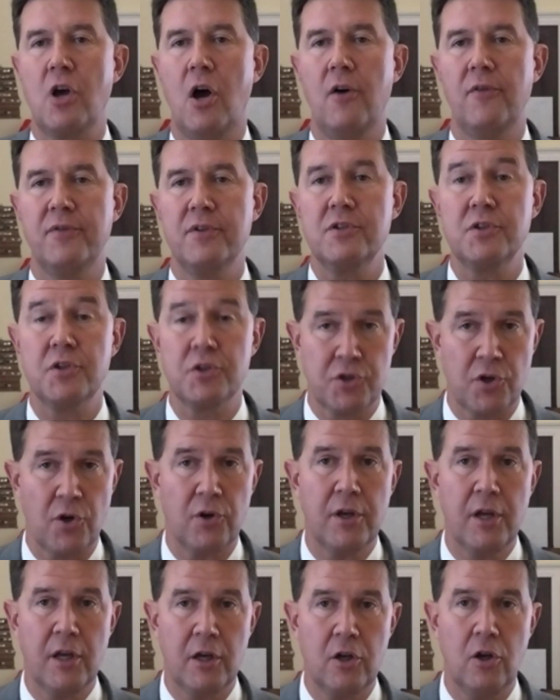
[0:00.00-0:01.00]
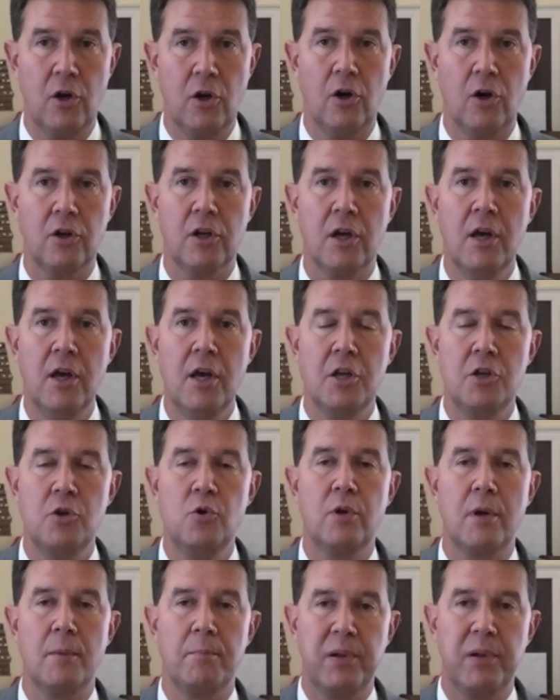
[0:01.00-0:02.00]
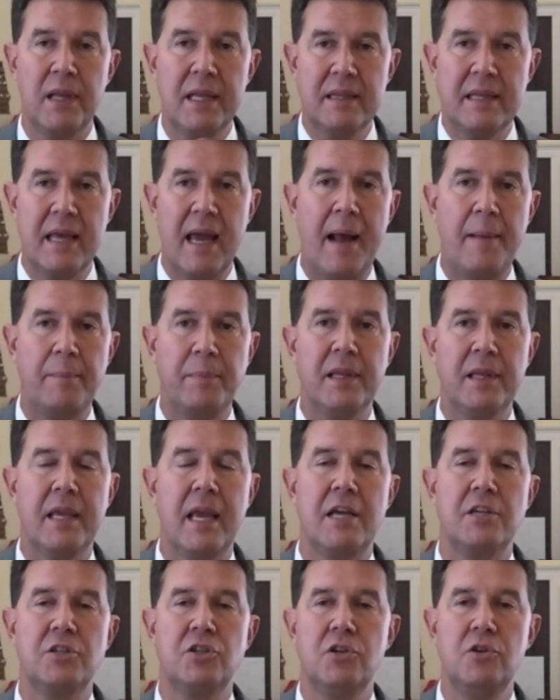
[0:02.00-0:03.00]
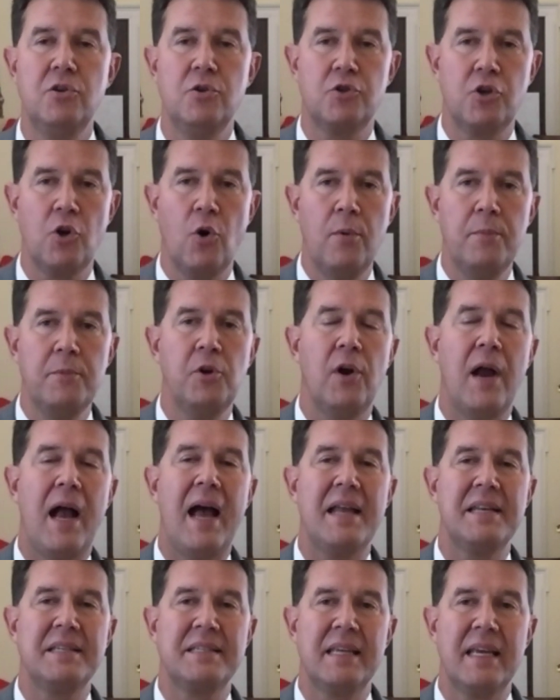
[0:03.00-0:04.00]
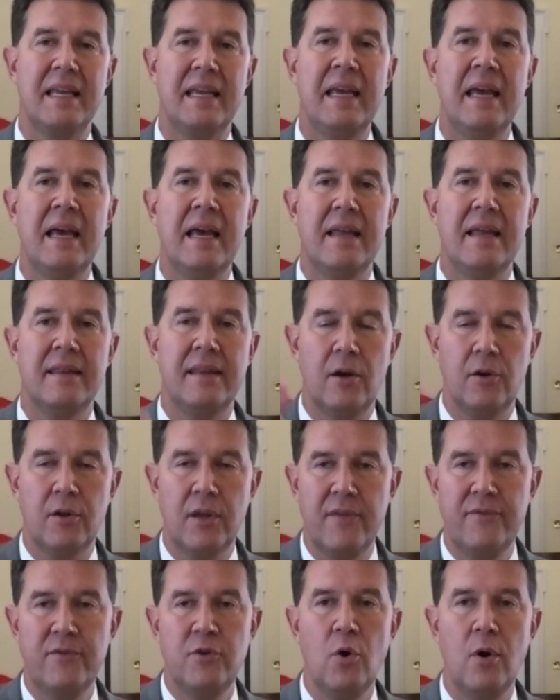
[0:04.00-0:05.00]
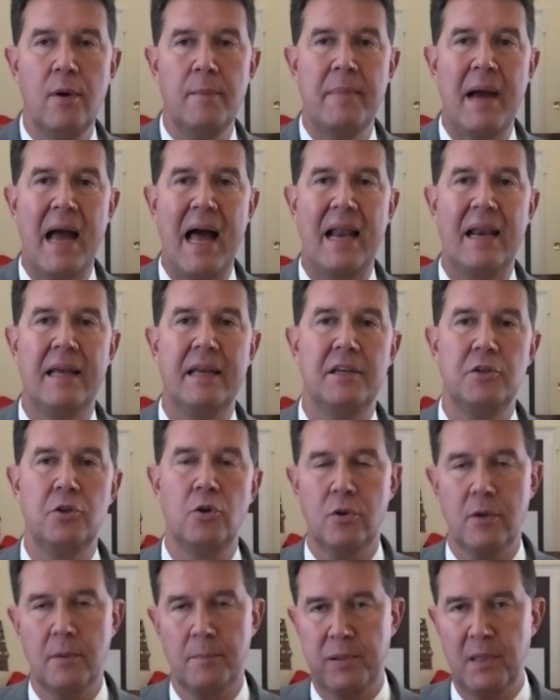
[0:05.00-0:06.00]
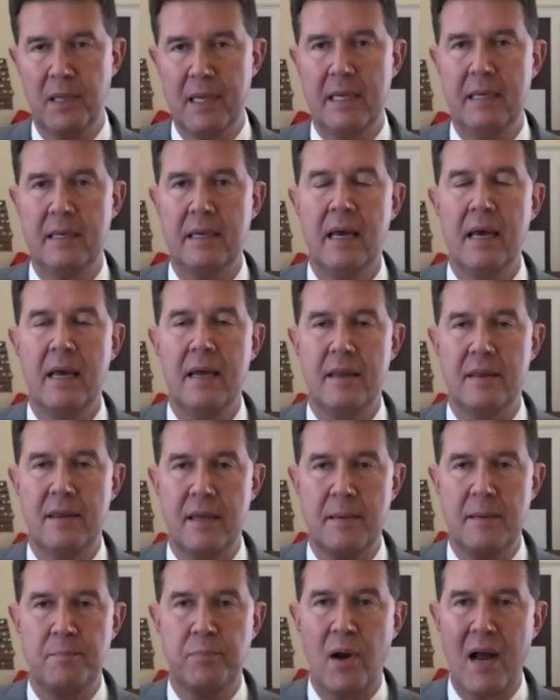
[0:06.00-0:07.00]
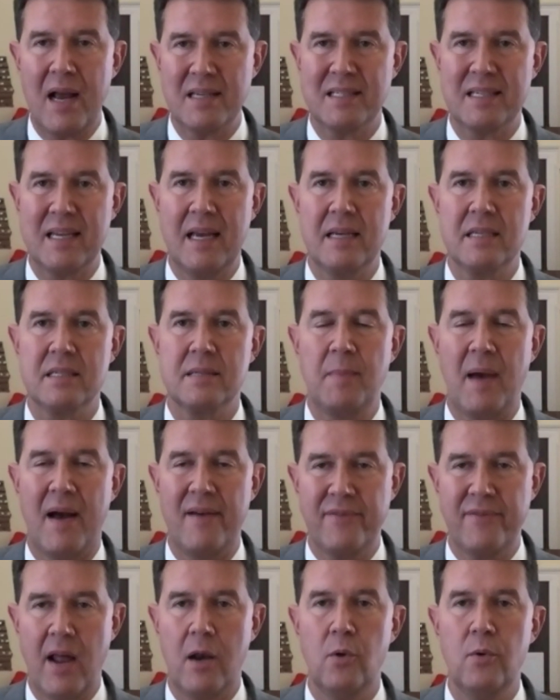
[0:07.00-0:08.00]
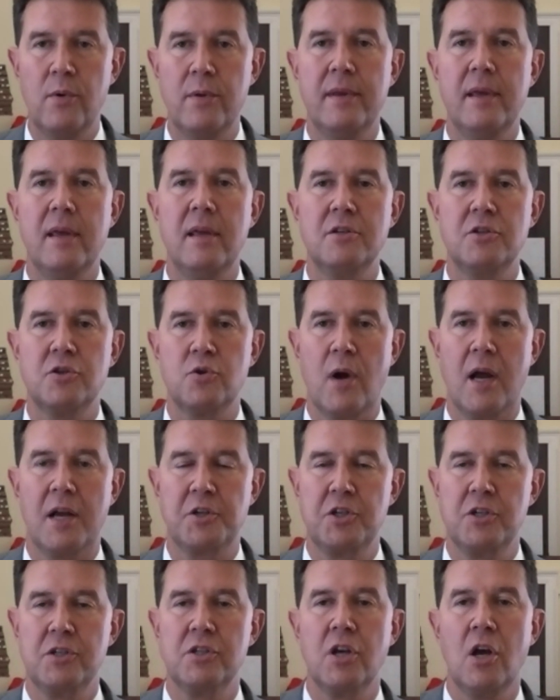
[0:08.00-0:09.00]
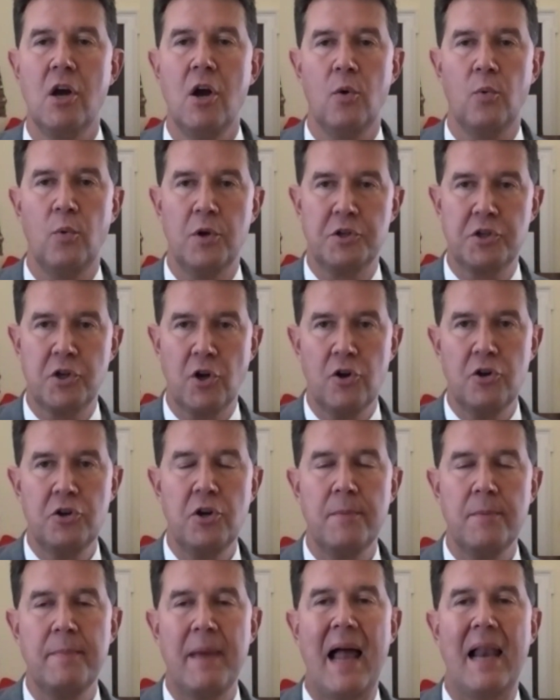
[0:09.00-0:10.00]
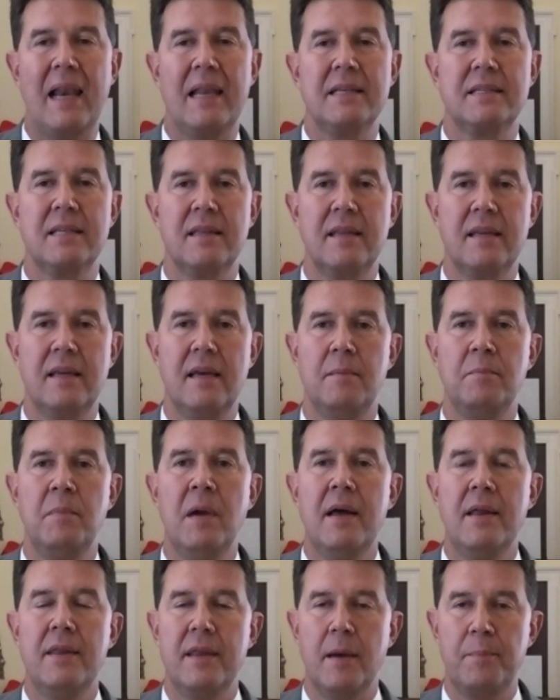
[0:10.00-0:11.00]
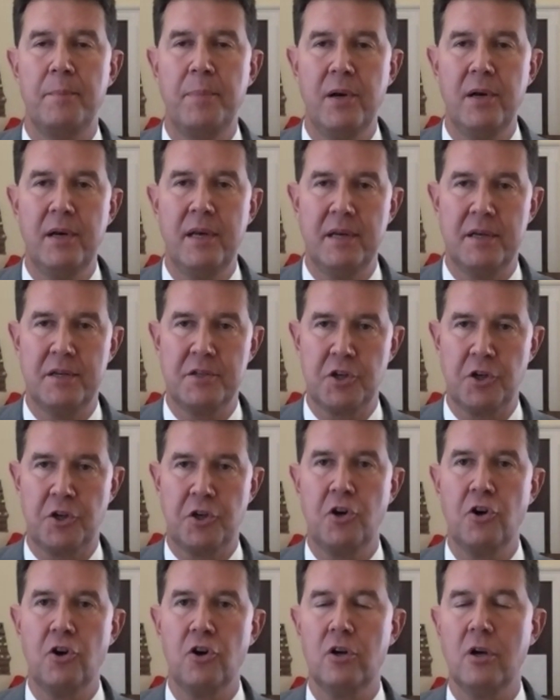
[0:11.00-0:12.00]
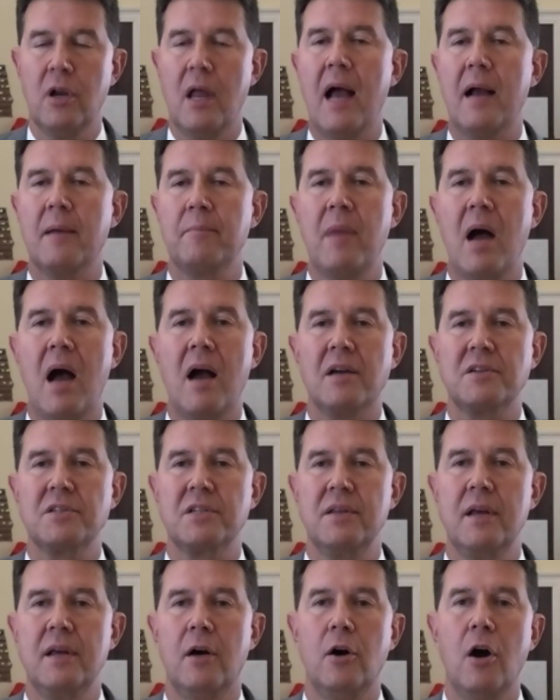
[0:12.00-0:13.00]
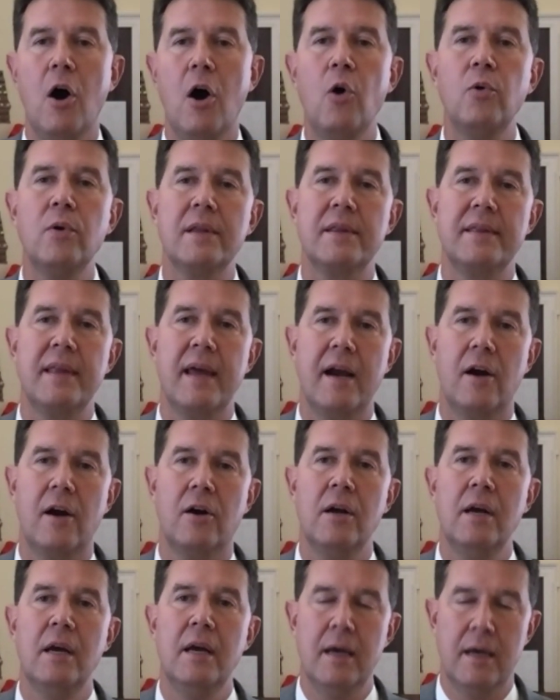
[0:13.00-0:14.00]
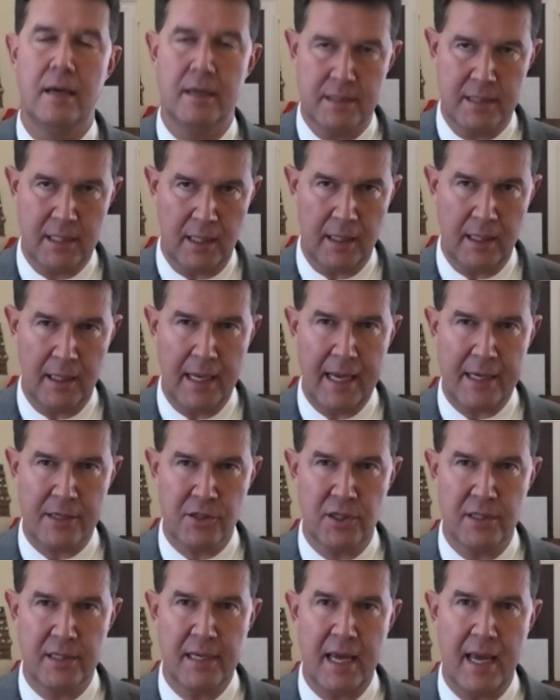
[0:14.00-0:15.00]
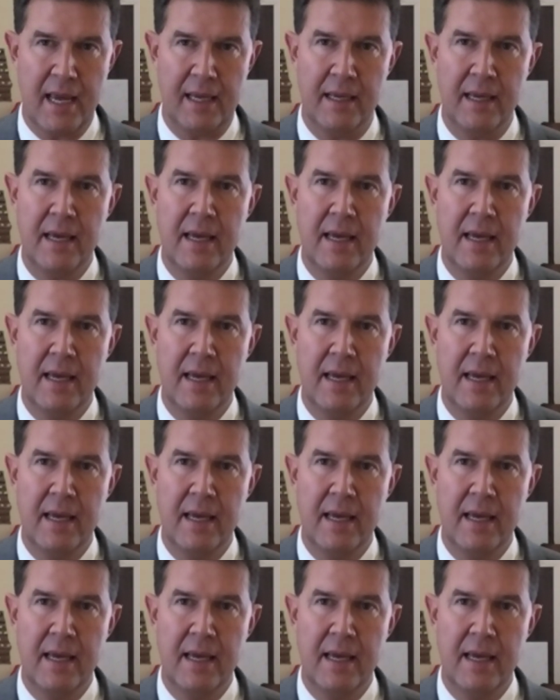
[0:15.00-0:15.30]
office, the circuit clerk, you complete the application, you show them your ID, they'll give you a ballot, you'll complete the process by following the instructions, return your ballot to them, they'll put it in a secured lockbox and they'll hold it there until election day.